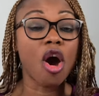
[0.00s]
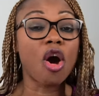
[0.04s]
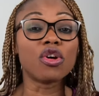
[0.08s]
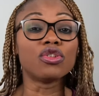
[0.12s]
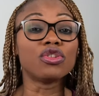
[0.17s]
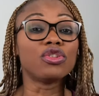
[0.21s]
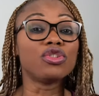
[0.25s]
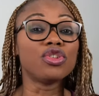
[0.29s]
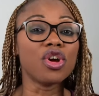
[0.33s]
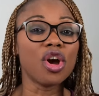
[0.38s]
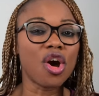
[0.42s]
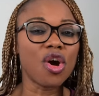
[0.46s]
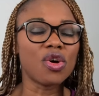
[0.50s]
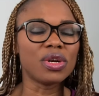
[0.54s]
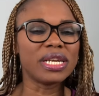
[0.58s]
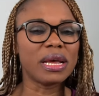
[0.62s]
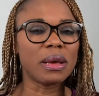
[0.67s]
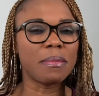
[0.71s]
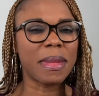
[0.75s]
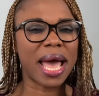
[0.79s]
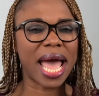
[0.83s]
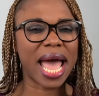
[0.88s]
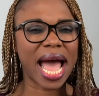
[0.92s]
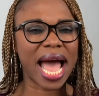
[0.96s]
Although they
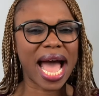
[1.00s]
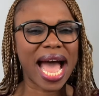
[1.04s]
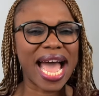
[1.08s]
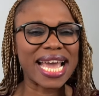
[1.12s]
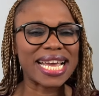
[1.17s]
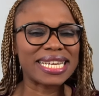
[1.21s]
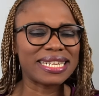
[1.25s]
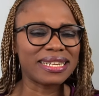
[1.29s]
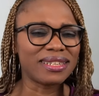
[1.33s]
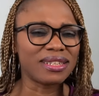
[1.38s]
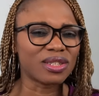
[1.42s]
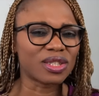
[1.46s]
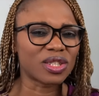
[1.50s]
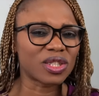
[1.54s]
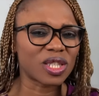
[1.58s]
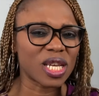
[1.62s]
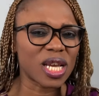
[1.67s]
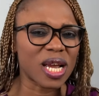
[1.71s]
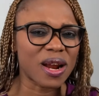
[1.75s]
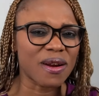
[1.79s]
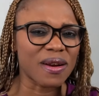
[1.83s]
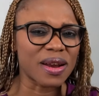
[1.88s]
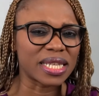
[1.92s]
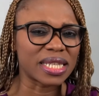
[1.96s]
may hide in the
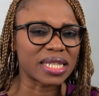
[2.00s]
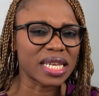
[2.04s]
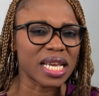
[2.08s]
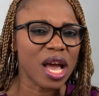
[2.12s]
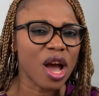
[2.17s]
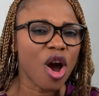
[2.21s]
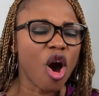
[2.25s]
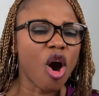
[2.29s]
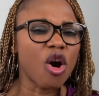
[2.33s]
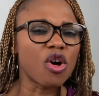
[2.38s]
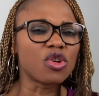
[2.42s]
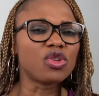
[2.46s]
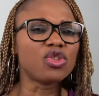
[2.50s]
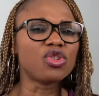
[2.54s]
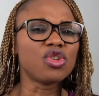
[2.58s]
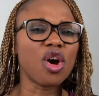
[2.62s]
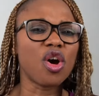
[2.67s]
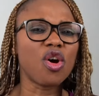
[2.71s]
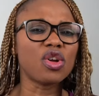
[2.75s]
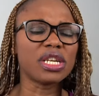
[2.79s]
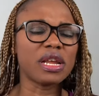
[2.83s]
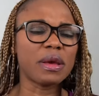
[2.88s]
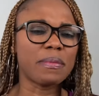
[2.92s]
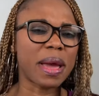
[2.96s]
secret,
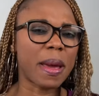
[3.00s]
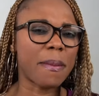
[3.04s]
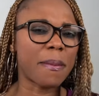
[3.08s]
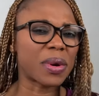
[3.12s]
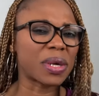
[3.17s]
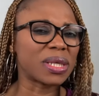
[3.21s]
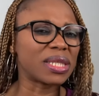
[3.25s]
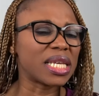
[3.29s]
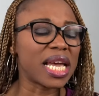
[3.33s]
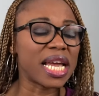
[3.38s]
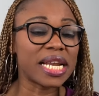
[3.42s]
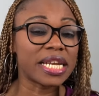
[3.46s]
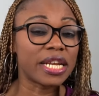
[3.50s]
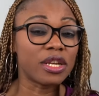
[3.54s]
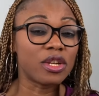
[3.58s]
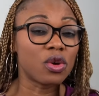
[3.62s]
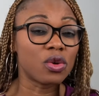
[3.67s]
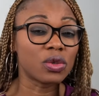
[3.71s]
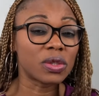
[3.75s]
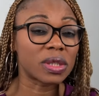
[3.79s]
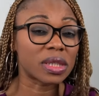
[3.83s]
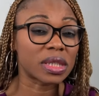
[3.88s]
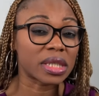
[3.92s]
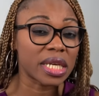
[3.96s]
although they may pretend they
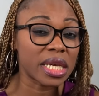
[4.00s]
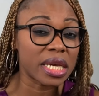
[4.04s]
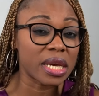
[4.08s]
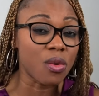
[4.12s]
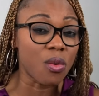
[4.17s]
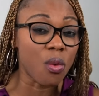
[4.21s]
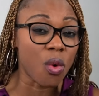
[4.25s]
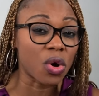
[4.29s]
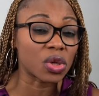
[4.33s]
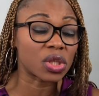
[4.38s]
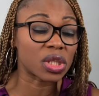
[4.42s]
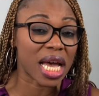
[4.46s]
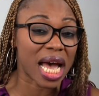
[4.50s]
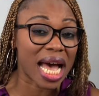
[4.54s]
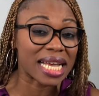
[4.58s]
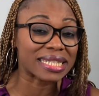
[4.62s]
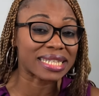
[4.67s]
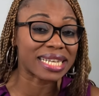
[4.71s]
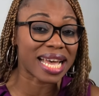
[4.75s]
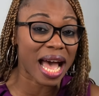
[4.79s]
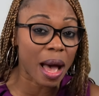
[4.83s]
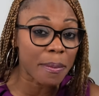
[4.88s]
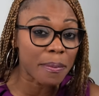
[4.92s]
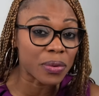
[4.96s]
don't see what
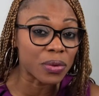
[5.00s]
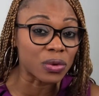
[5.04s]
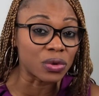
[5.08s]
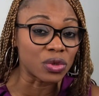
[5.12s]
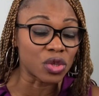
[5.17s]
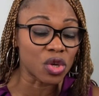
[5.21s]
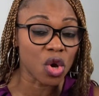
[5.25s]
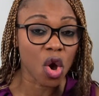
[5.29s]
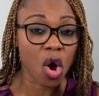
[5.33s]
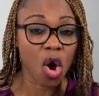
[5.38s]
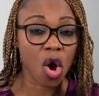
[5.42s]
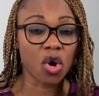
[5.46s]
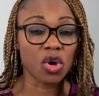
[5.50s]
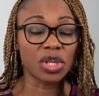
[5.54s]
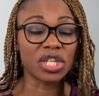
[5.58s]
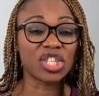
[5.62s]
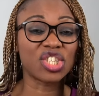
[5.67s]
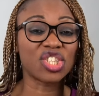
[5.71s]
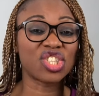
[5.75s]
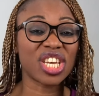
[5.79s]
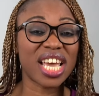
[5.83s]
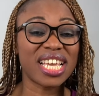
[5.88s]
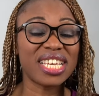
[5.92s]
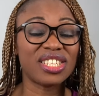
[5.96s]
has happened or the
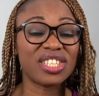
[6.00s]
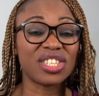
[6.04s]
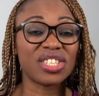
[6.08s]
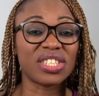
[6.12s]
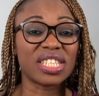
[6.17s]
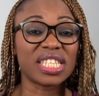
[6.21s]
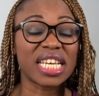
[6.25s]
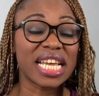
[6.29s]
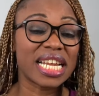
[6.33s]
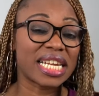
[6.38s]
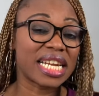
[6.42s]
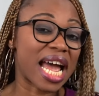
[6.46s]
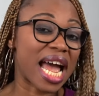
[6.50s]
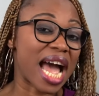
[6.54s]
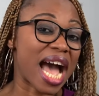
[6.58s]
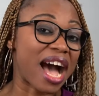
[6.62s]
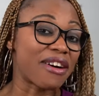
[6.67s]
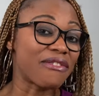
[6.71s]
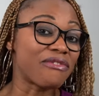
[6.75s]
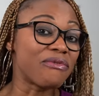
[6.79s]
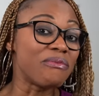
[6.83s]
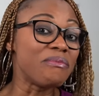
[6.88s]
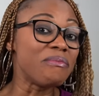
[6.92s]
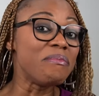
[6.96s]
changes that I
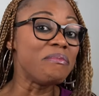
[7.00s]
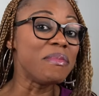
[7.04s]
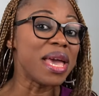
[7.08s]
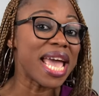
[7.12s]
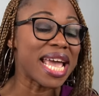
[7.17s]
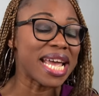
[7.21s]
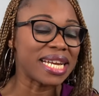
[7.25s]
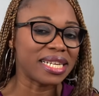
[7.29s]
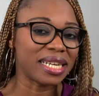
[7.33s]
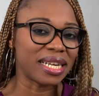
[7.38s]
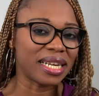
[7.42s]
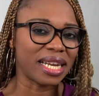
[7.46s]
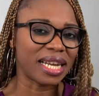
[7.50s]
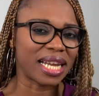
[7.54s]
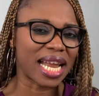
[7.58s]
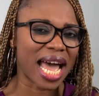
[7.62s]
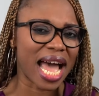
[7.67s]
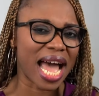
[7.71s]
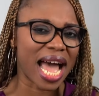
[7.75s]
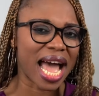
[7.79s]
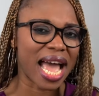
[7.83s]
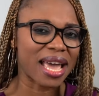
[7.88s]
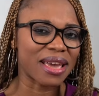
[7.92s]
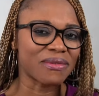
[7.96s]
have made in
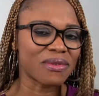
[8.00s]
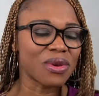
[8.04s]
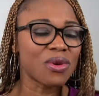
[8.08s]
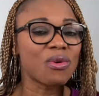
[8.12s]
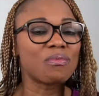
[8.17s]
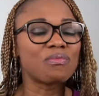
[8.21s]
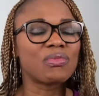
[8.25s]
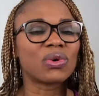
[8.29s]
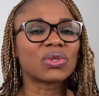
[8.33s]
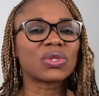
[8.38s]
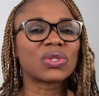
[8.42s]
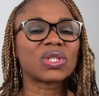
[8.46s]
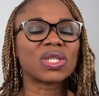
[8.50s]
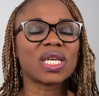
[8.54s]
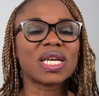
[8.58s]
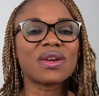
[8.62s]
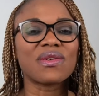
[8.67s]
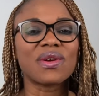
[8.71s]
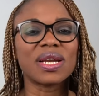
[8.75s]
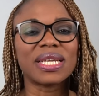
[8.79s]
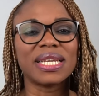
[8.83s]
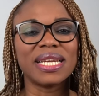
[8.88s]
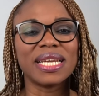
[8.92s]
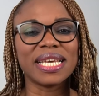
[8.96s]
life, but
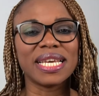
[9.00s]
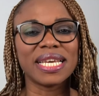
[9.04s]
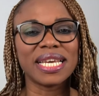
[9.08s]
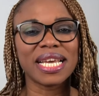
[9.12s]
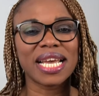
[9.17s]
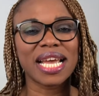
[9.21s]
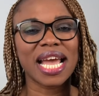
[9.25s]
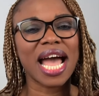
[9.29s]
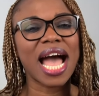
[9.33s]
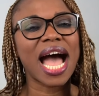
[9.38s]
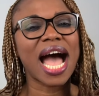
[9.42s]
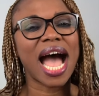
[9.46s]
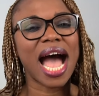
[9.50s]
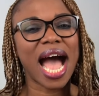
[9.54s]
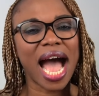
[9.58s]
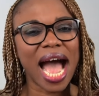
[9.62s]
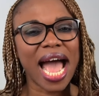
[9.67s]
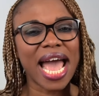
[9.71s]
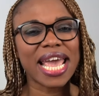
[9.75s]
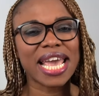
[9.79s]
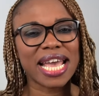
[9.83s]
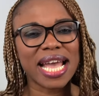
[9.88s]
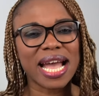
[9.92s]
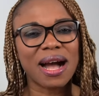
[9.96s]
secretly,
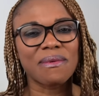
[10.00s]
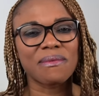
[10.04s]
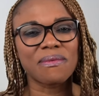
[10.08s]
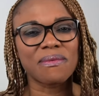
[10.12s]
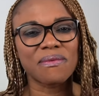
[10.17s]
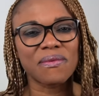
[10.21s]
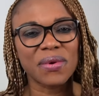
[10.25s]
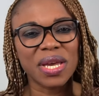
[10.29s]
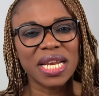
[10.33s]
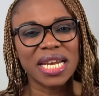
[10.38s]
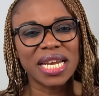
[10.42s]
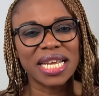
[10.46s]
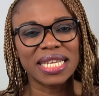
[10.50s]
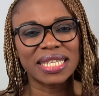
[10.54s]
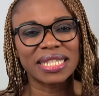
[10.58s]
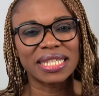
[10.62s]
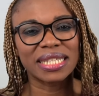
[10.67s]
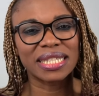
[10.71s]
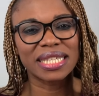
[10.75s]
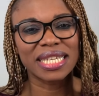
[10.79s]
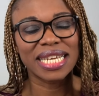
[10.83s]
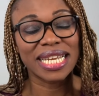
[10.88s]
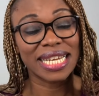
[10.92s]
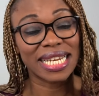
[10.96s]
I can feel
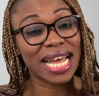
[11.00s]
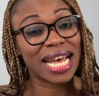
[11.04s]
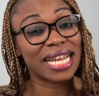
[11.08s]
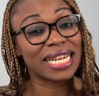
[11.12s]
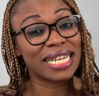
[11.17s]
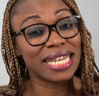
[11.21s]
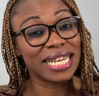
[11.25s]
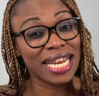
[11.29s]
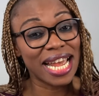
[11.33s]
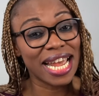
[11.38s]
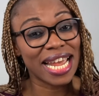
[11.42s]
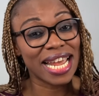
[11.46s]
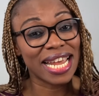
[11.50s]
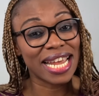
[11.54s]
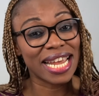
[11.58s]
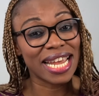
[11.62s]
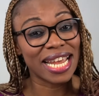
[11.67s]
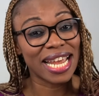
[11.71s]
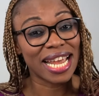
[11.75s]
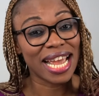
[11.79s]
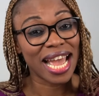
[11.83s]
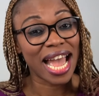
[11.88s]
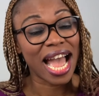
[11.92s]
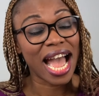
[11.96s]
it that they
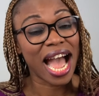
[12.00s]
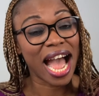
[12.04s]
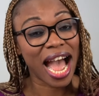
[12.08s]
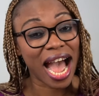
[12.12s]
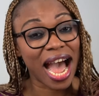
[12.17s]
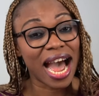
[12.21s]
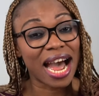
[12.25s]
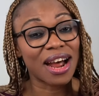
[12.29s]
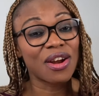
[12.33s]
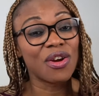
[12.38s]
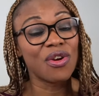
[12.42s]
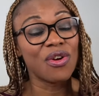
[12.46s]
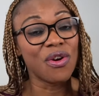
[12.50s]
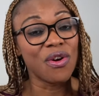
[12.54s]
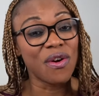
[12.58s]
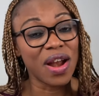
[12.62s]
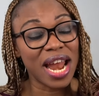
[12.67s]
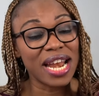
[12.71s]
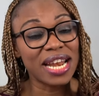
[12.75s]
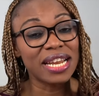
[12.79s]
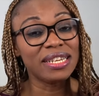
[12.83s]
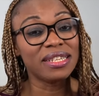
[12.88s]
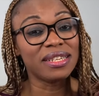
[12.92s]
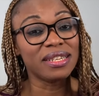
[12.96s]
are
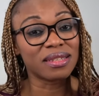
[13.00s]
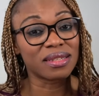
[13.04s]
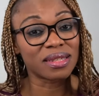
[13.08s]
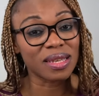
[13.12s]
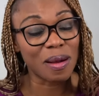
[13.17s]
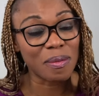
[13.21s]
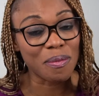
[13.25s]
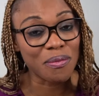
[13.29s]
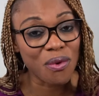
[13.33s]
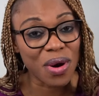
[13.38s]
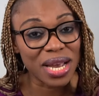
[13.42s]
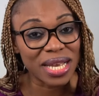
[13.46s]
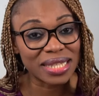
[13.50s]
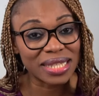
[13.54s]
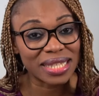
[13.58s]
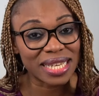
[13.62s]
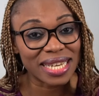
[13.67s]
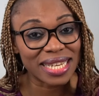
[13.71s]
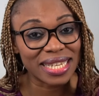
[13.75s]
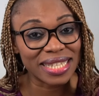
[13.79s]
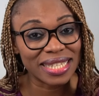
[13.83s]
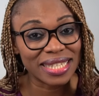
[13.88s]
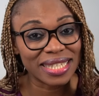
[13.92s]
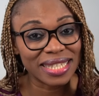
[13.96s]
really
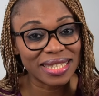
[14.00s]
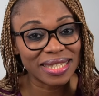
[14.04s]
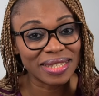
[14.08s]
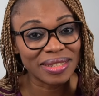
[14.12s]
disappointed.